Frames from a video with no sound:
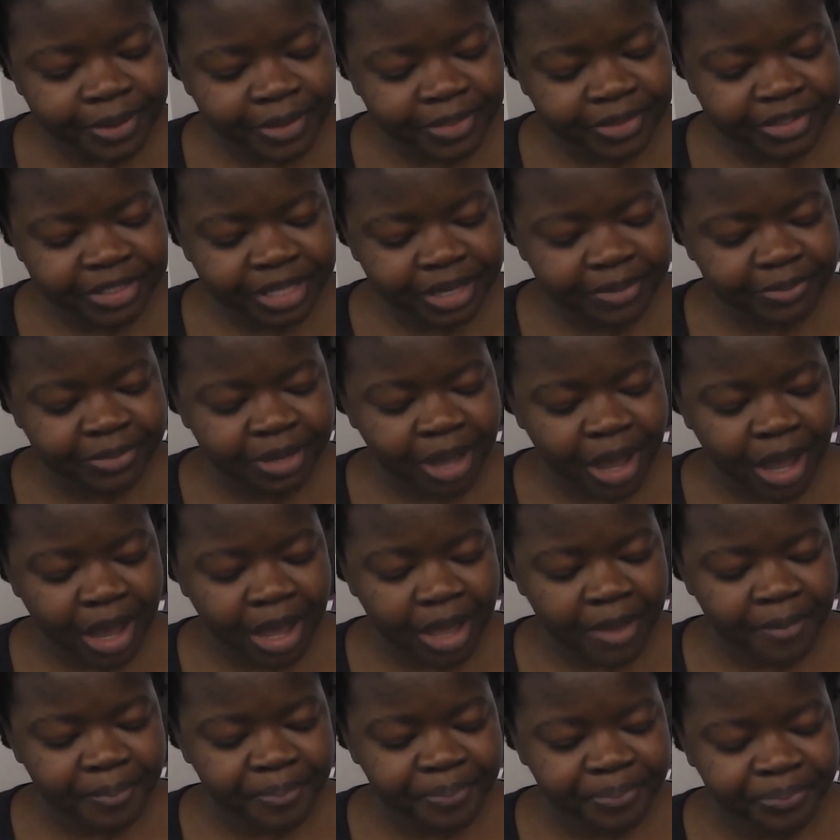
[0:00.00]
the same
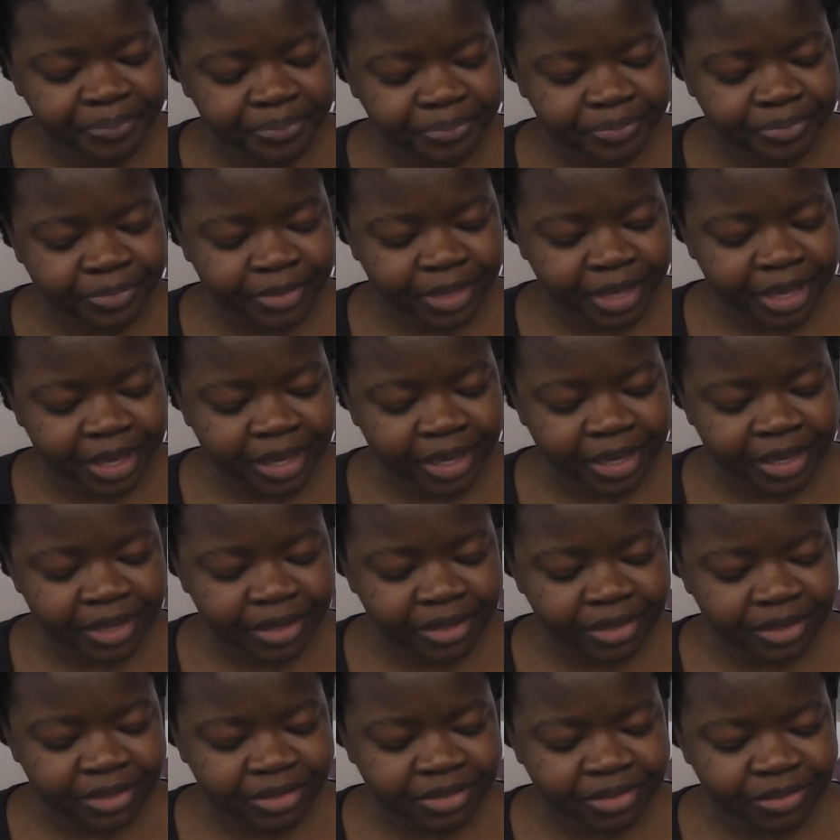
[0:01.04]
time, it
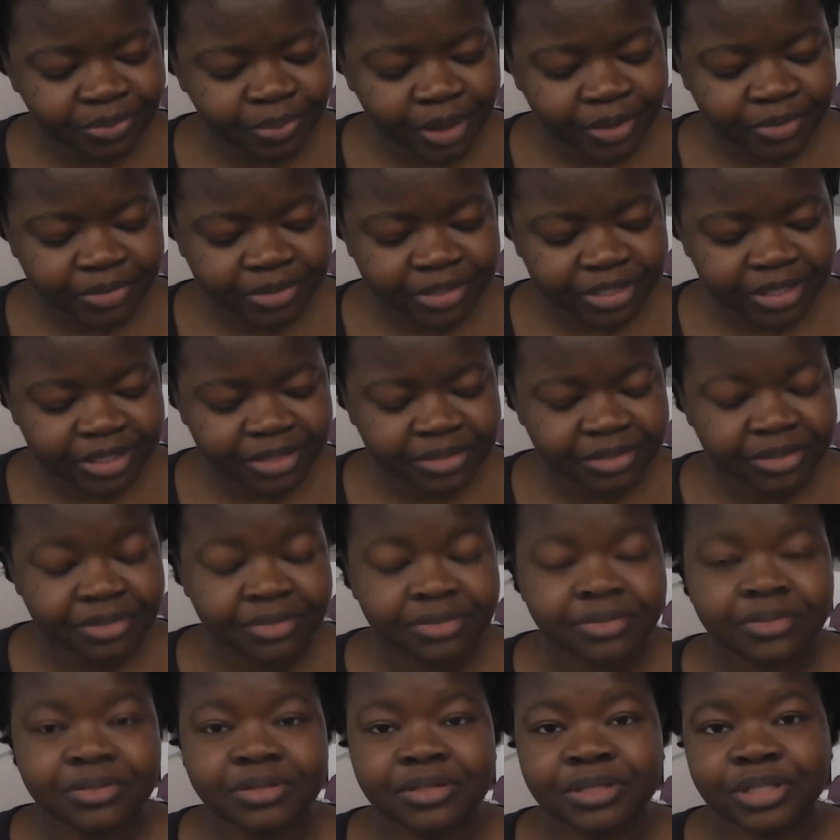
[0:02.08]
is well
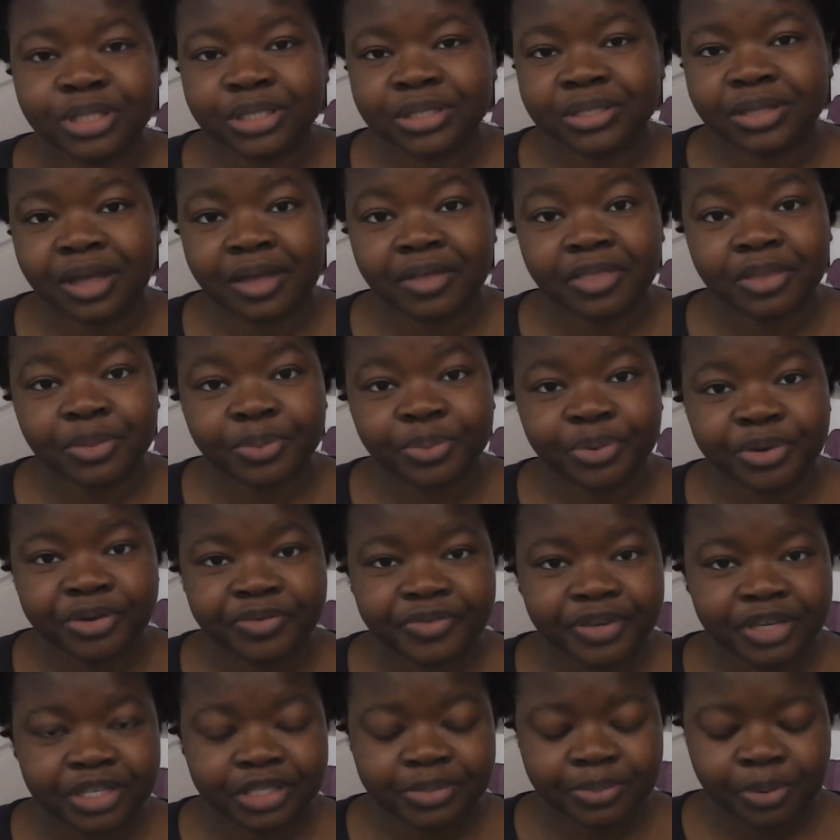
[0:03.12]
seasoned, just like the
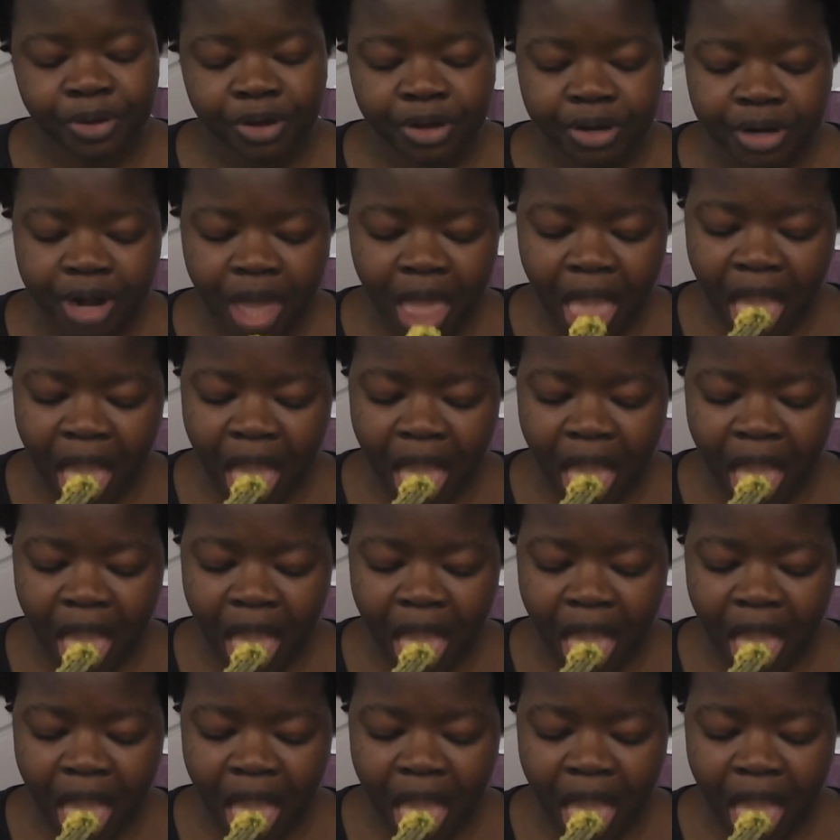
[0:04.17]
previous pot.